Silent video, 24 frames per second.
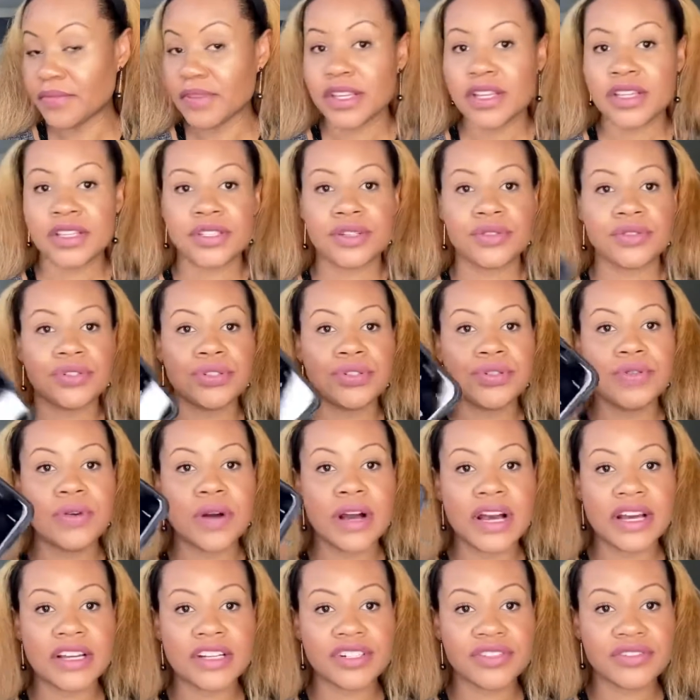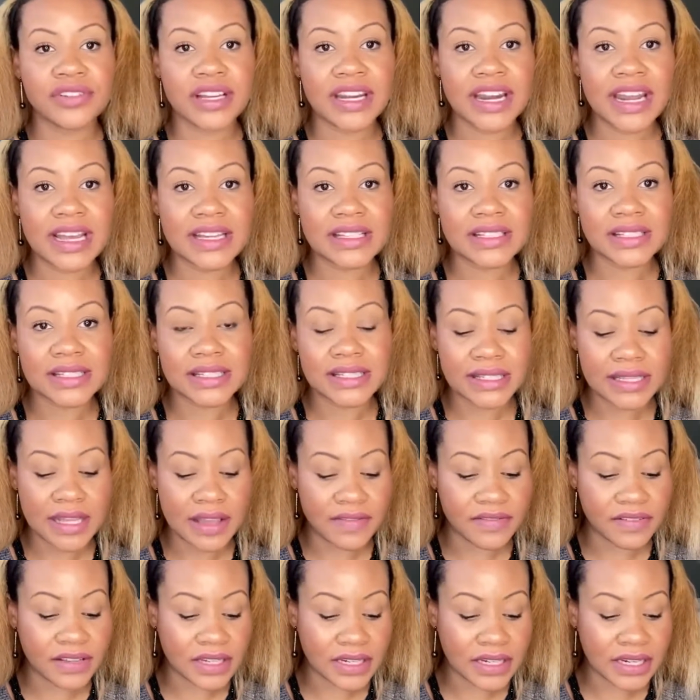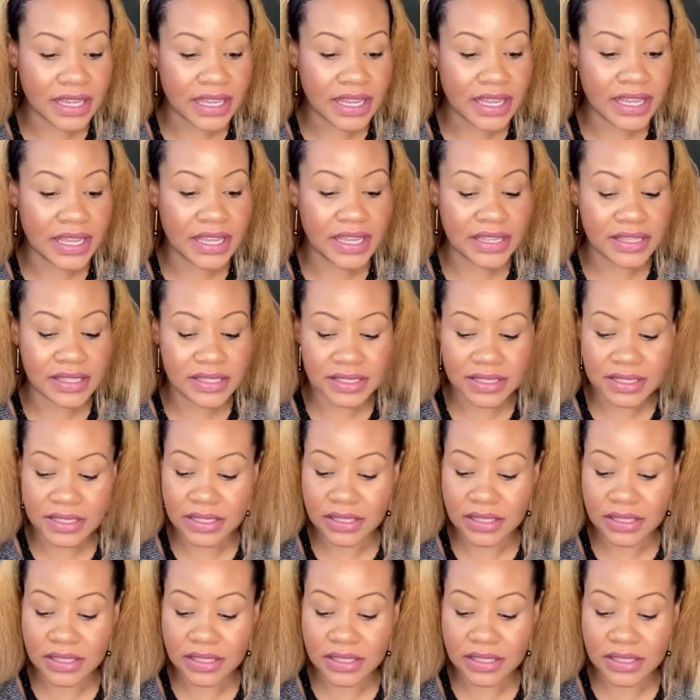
So 207 is